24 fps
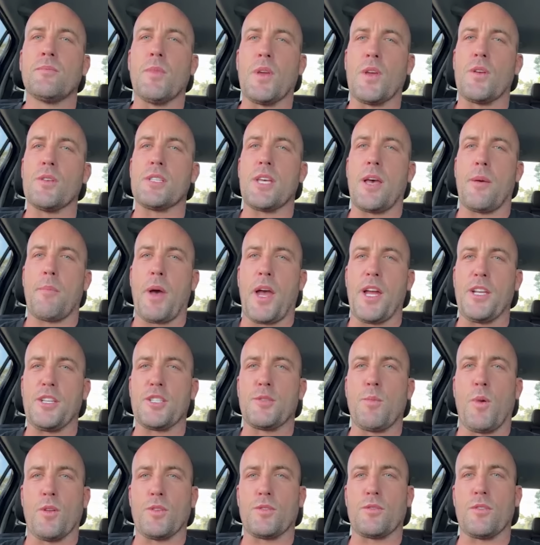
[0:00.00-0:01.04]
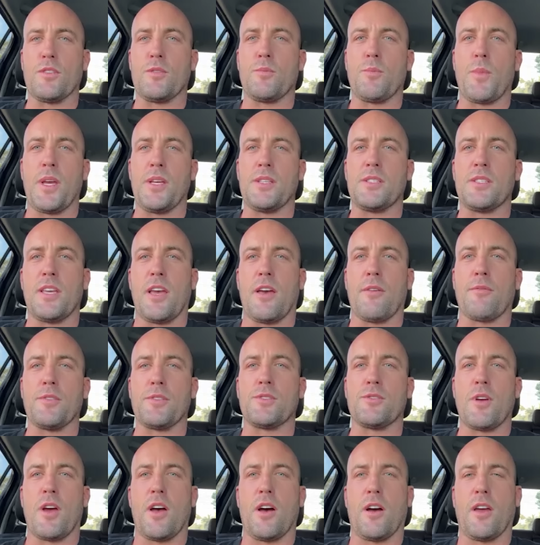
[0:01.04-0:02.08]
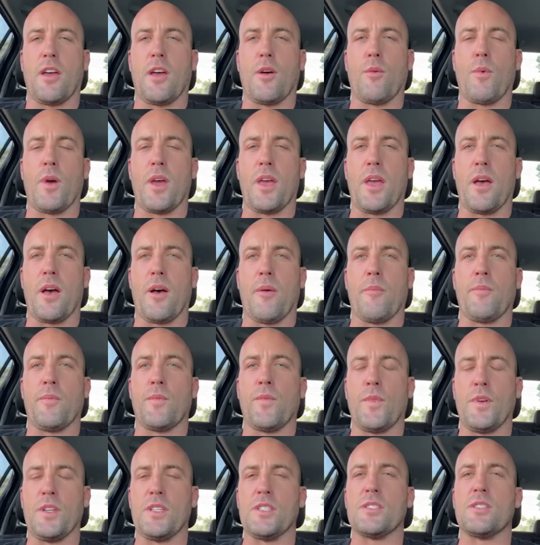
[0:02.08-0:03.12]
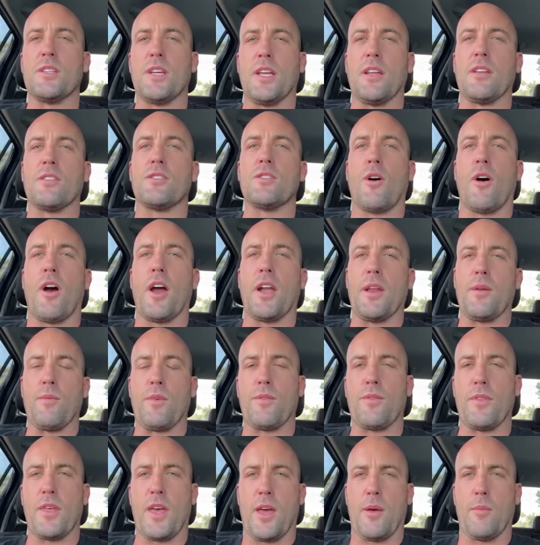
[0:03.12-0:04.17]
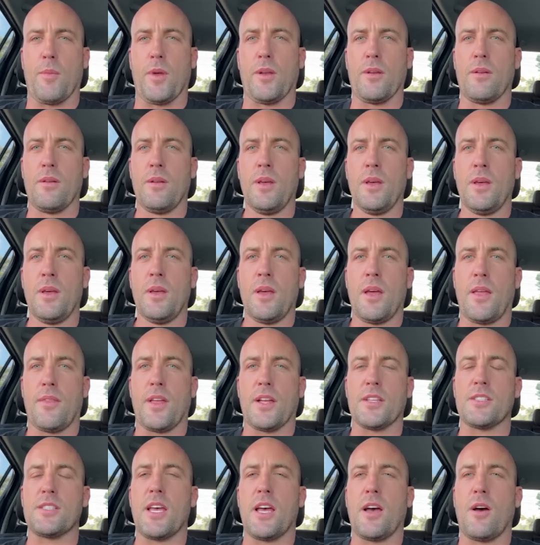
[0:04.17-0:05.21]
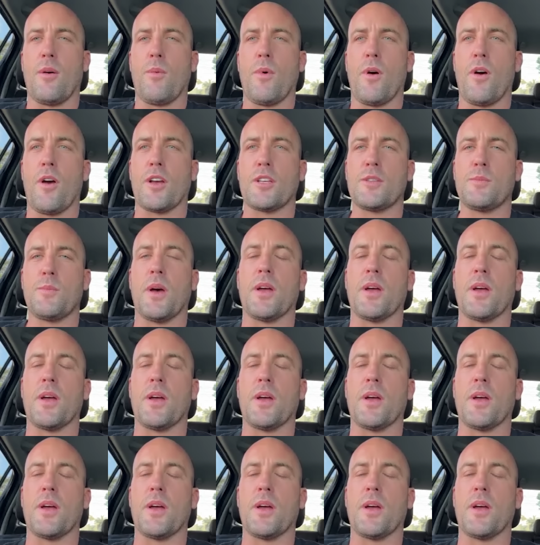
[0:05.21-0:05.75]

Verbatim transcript: Because our major sponsor is BCF Australia, we just need to tie it in with them, and that's how it works.